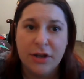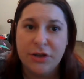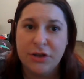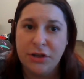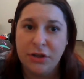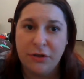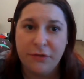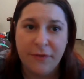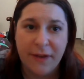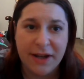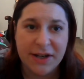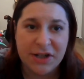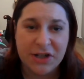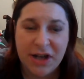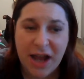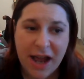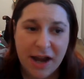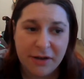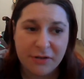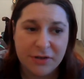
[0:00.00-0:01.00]
Too Faced
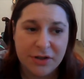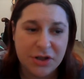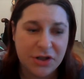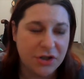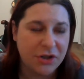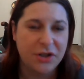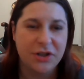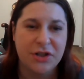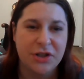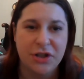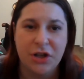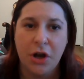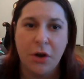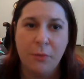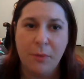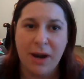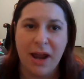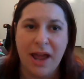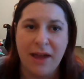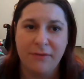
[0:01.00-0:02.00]
Shadow Insurance, you know,
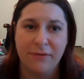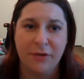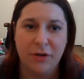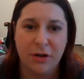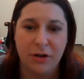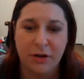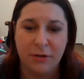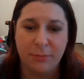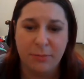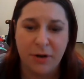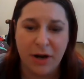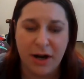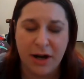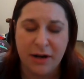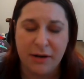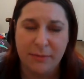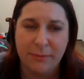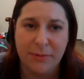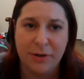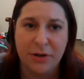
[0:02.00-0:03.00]
whatever
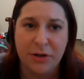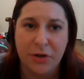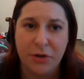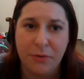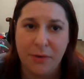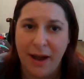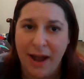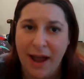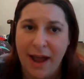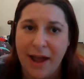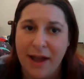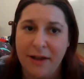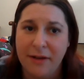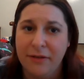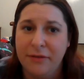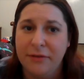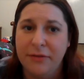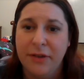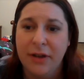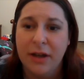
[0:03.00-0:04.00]
primer you have